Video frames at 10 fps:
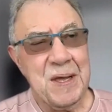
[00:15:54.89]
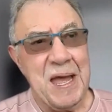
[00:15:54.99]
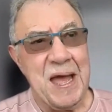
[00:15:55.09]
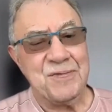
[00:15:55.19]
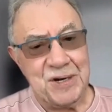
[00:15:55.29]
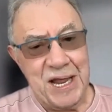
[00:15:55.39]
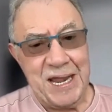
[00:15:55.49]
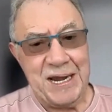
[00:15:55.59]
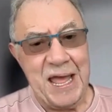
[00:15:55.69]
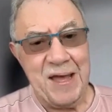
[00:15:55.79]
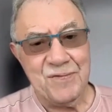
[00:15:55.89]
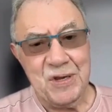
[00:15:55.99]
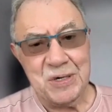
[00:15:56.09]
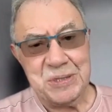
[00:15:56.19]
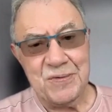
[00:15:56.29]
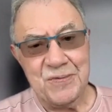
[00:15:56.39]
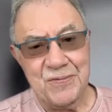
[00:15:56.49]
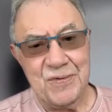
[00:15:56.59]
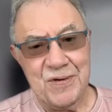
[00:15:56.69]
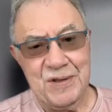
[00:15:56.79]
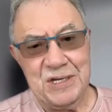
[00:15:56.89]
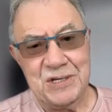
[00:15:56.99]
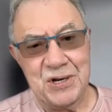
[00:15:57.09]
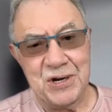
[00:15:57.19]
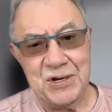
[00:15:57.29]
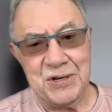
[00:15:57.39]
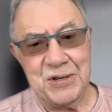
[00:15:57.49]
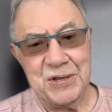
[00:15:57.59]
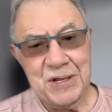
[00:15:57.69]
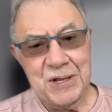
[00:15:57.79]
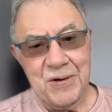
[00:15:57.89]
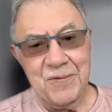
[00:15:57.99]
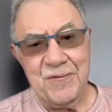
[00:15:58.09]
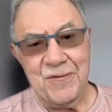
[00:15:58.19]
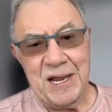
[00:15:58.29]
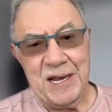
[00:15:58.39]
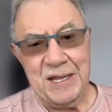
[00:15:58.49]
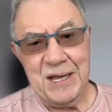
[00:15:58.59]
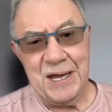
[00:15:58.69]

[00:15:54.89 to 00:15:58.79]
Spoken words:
After 9.5 years of eating dirt, we finally